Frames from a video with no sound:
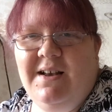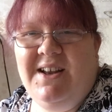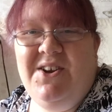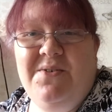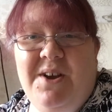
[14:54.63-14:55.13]

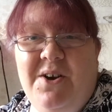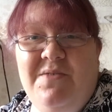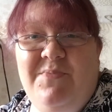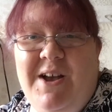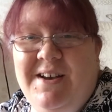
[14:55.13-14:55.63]
don't
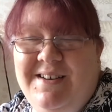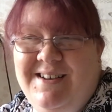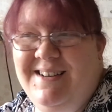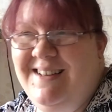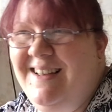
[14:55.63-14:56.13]
know.
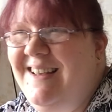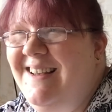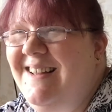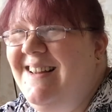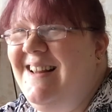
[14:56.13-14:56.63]

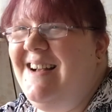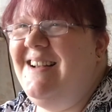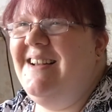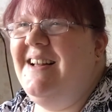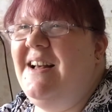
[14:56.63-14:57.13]

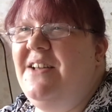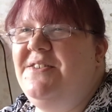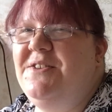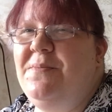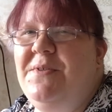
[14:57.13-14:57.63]
Like,
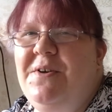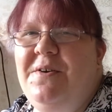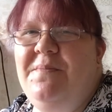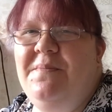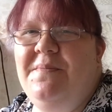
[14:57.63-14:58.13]
some of
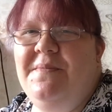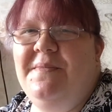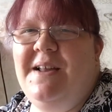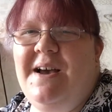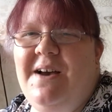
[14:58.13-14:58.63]
them,
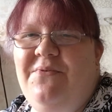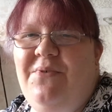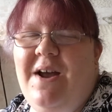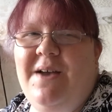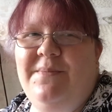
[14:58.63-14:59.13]
like, I
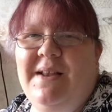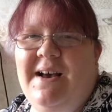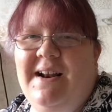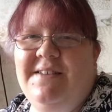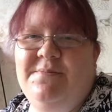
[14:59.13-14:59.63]
frame, like,
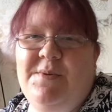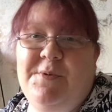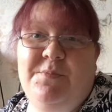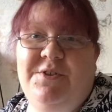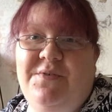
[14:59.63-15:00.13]
I'll ask my
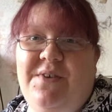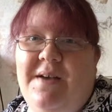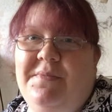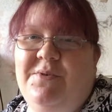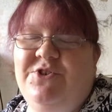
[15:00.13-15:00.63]
mum to
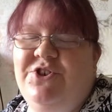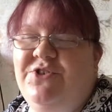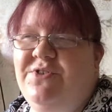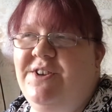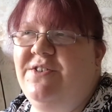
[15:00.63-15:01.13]
frame them because
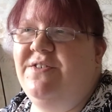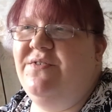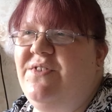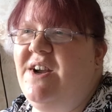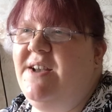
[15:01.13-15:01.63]
she's really good
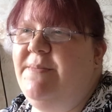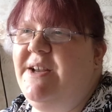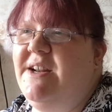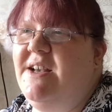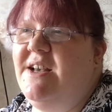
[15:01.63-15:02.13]

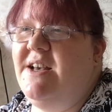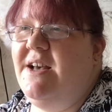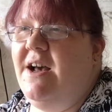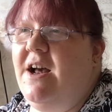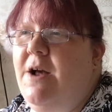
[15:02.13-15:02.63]
framing.
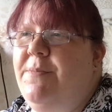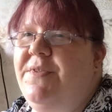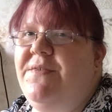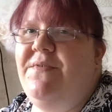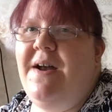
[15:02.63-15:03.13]

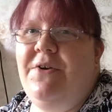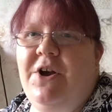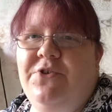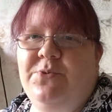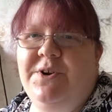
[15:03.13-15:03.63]
The very
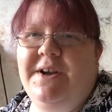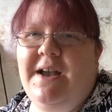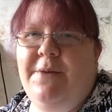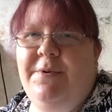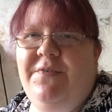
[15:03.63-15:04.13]
odd one I
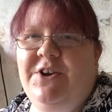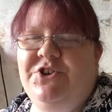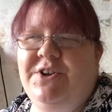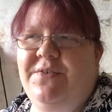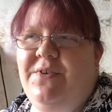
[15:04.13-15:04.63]
get
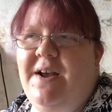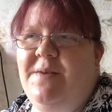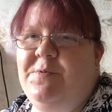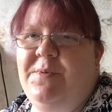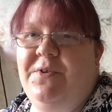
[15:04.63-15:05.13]
professionally
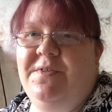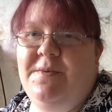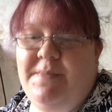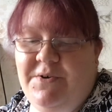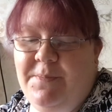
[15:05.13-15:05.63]
framed, but the
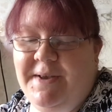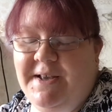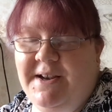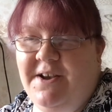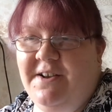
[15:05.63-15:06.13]

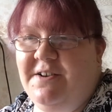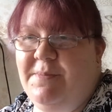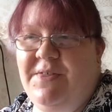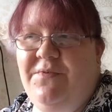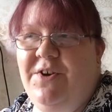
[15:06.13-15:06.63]
Mirabilia, it'll
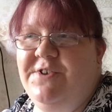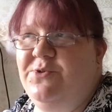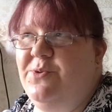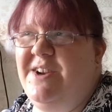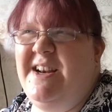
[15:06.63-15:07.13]
be the
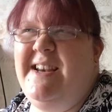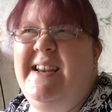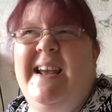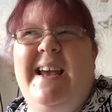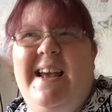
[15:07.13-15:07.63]
first one in
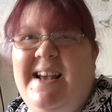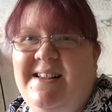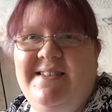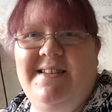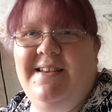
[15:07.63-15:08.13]

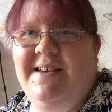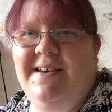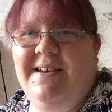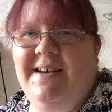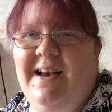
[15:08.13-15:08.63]
years,
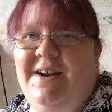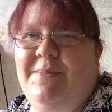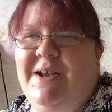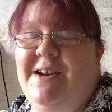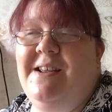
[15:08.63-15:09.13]
and I
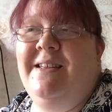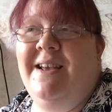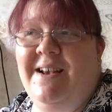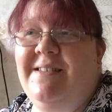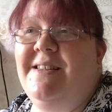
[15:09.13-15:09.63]
mean
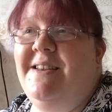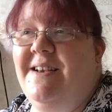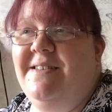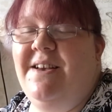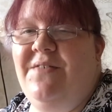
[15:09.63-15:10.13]
years and
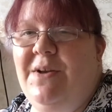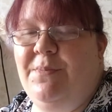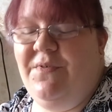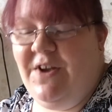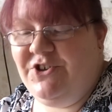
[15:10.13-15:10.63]
years, that I've had
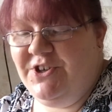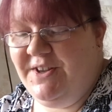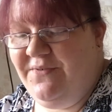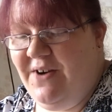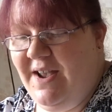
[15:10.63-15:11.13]

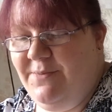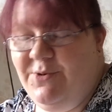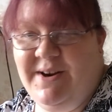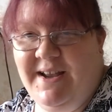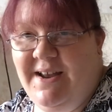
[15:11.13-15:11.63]
professionally framed
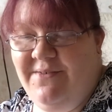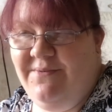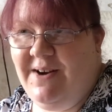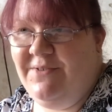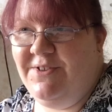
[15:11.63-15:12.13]
when I get
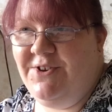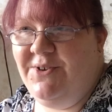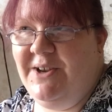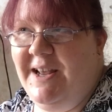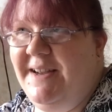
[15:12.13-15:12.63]
round to
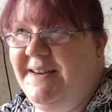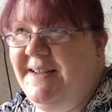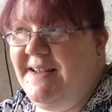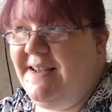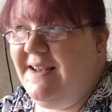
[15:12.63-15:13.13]
doing it,
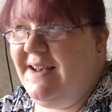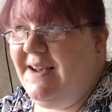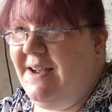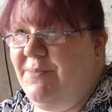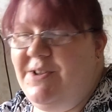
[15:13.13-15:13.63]

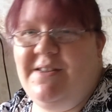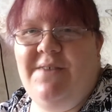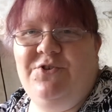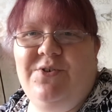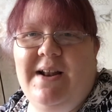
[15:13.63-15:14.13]
because I
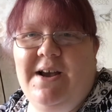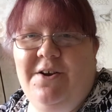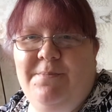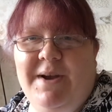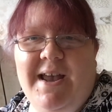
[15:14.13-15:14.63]
have to rely
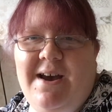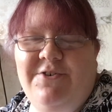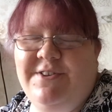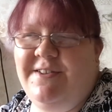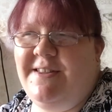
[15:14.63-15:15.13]
on my
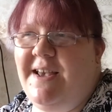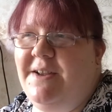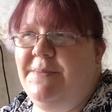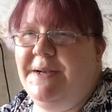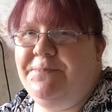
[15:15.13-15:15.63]
carer to
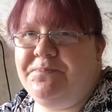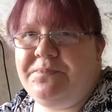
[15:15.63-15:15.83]
take me,